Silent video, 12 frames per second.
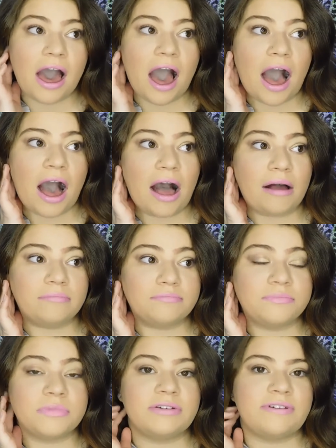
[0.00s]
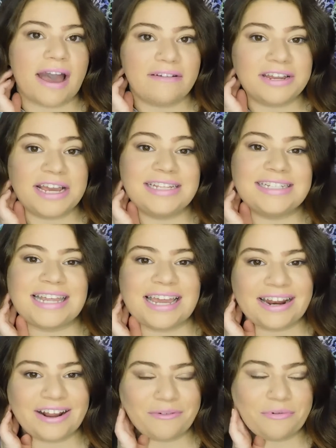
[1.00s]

5 days later,